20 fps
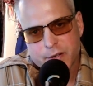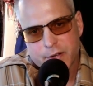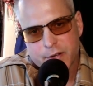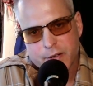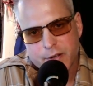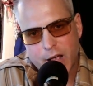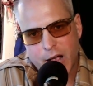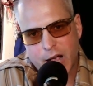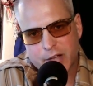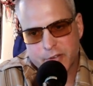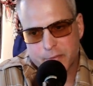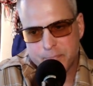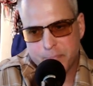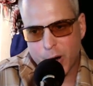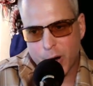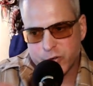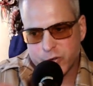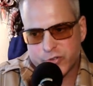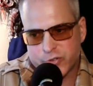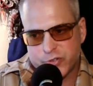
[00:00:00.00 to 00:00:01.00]
as
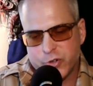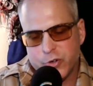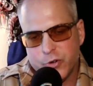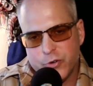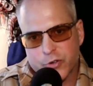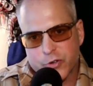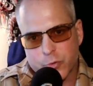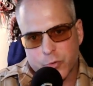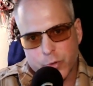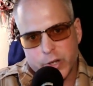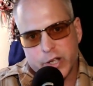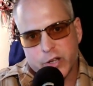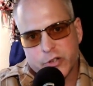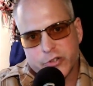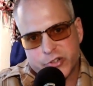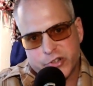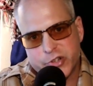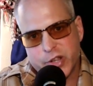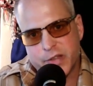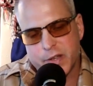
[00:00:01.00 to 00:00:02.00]
opposed to the real
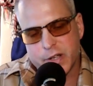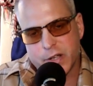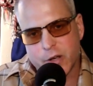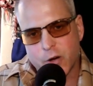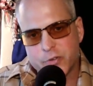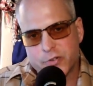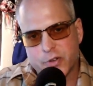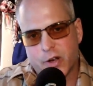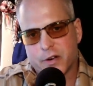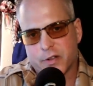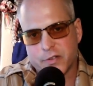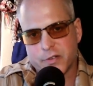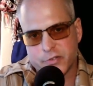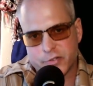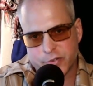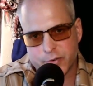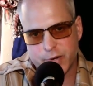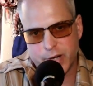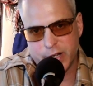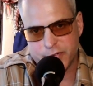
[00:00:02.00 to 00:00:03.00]
shit that goes on in the
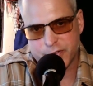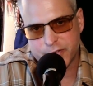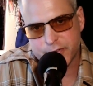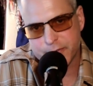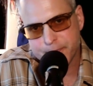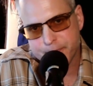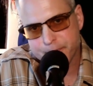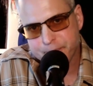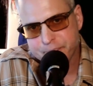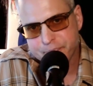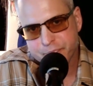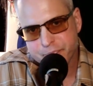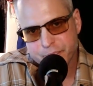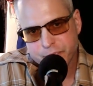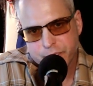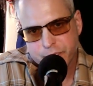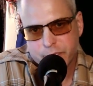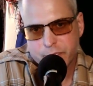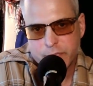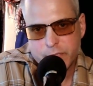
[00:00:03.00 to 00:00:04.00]
streets.
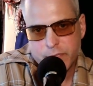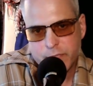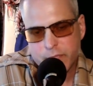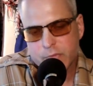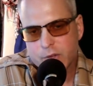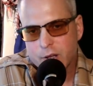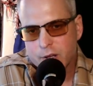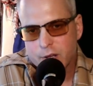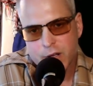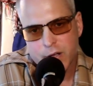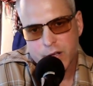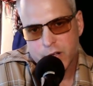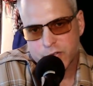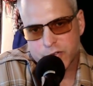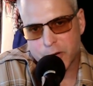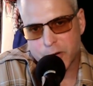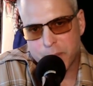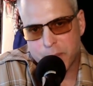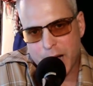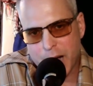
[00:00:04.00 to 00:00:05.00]

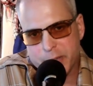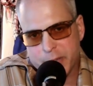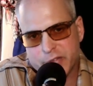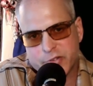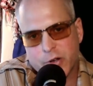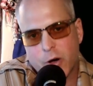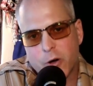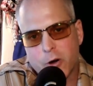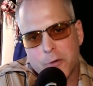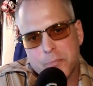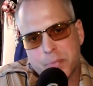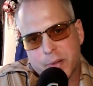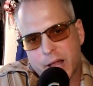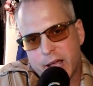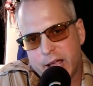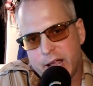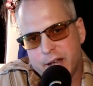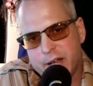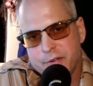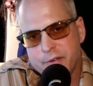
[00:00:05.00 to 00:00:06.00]
So Bobby Soto
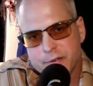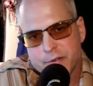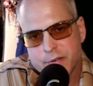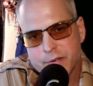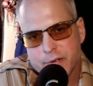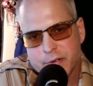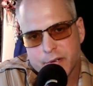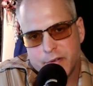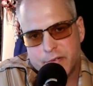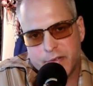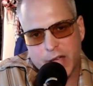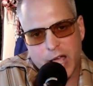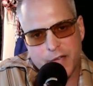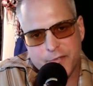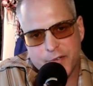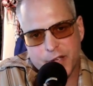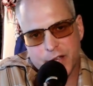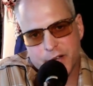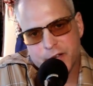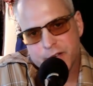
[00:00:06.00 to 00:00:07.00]
played
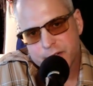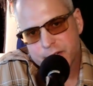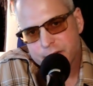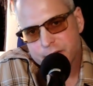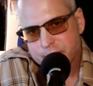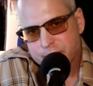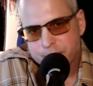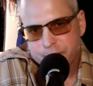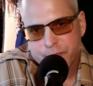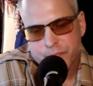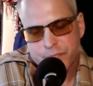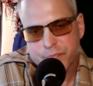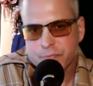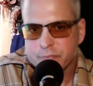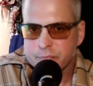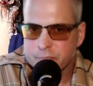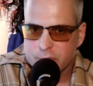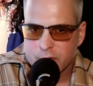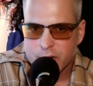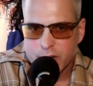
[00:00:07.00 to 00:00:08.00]
David.
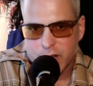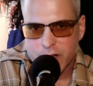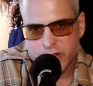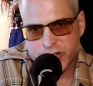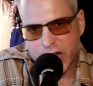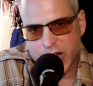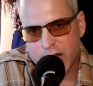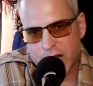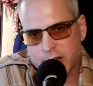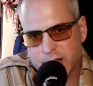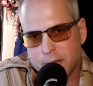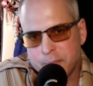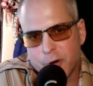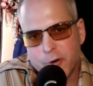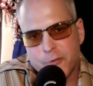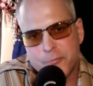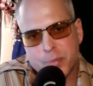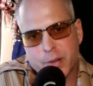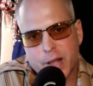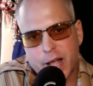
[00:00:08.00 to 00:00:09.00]
Shia
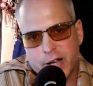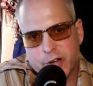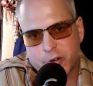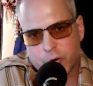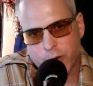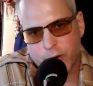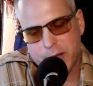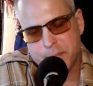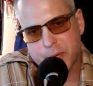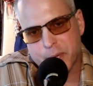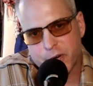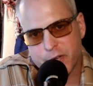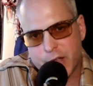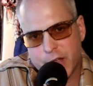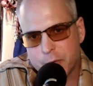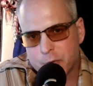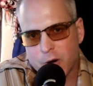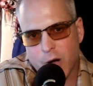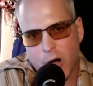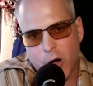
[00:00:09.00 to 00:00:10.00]
LaBeouf played Creeper. They
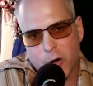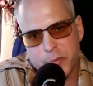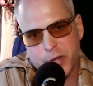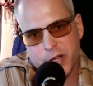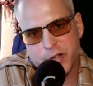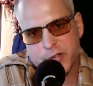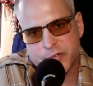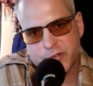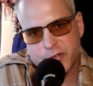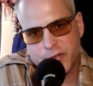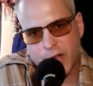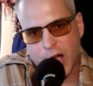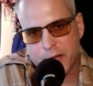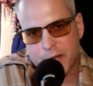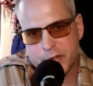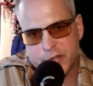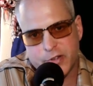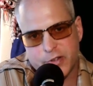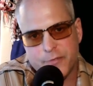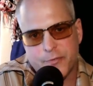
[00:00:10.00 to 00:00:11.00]
were homies,
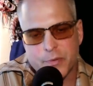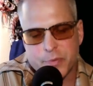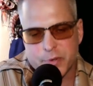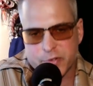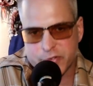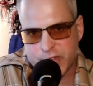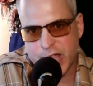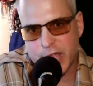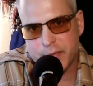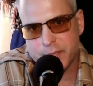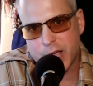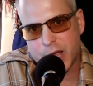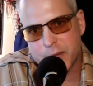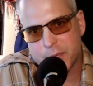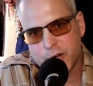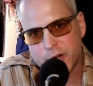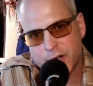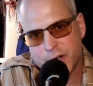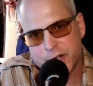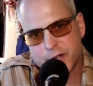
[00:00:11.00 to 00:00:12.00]
obviously from the same
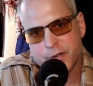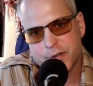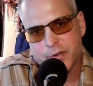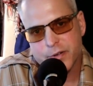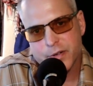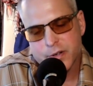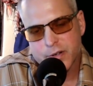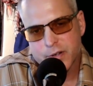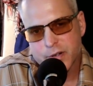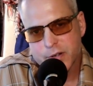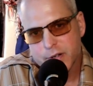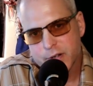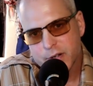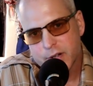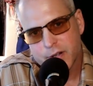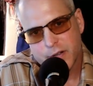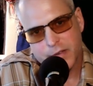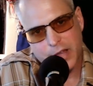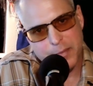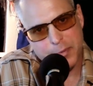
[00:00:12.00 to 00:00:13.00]
neighborhood.
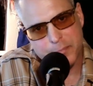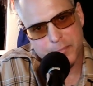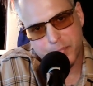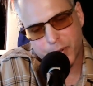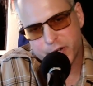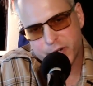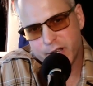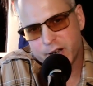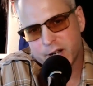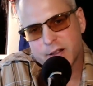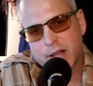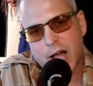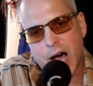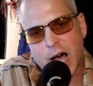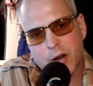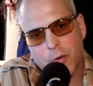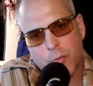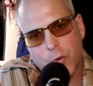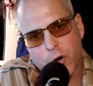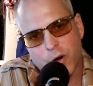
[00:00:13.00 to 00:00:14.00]
They've been putting in a lot
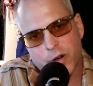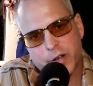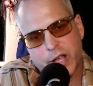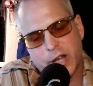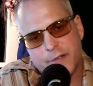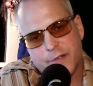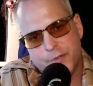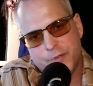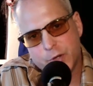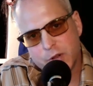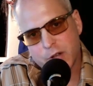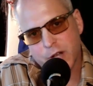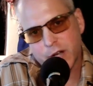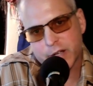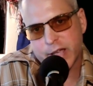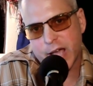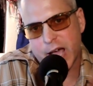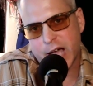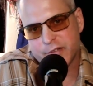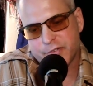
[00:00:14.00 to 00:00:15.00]
of work. And if you look
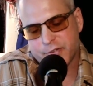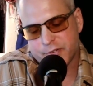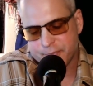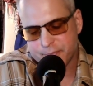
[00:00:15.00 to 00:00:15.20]
at